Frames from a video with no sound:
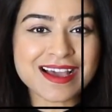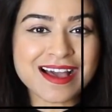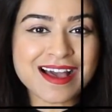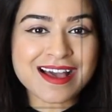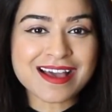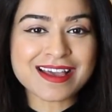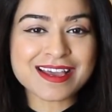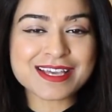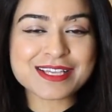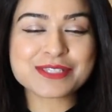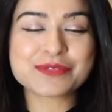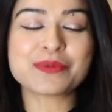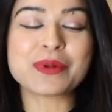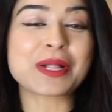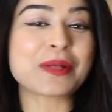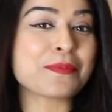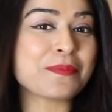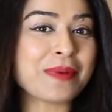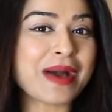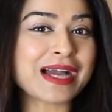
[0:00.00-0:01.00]
guys,
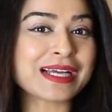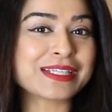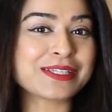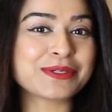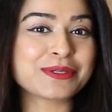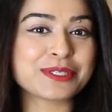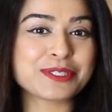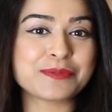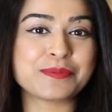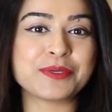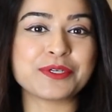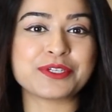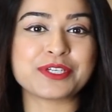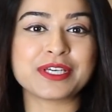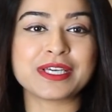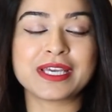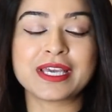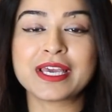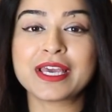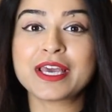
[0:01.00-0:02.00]
welcome back to Girls Beauty.
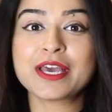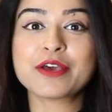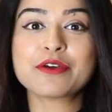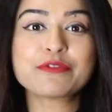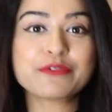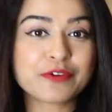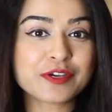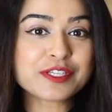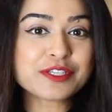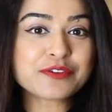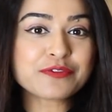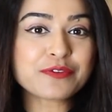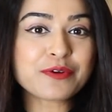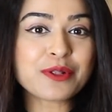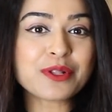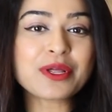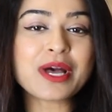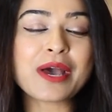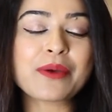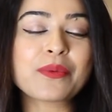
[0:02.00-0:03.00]
First of
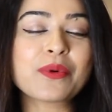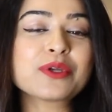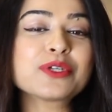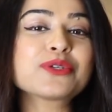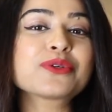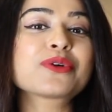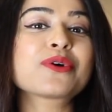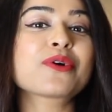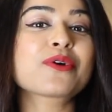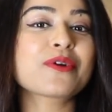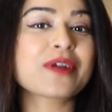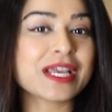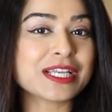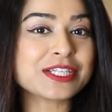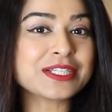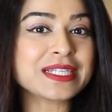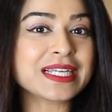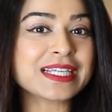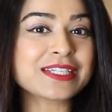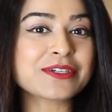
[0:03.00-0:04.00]
all, I want to
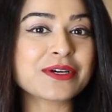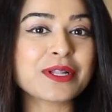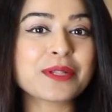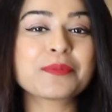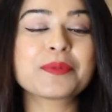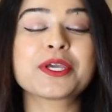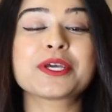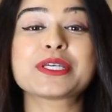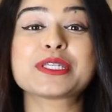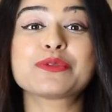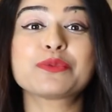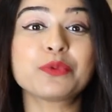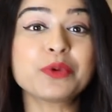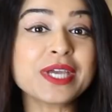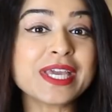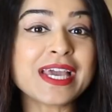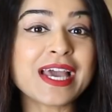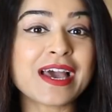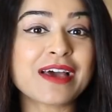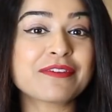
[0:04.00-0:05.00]
congratulate all because
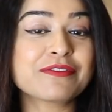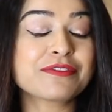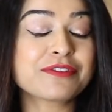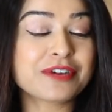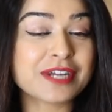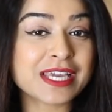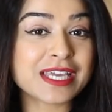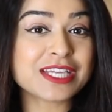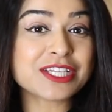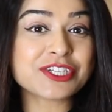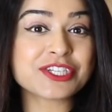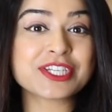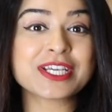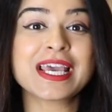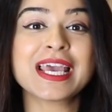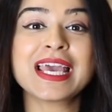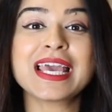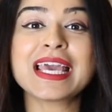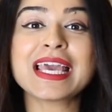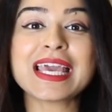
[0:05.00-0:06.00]
we have reached
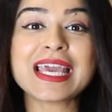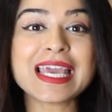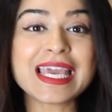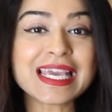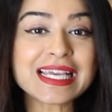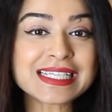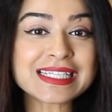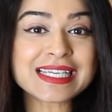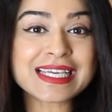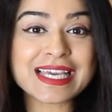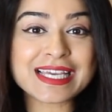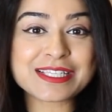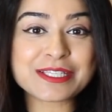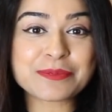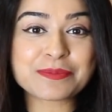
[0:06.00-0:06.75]
80k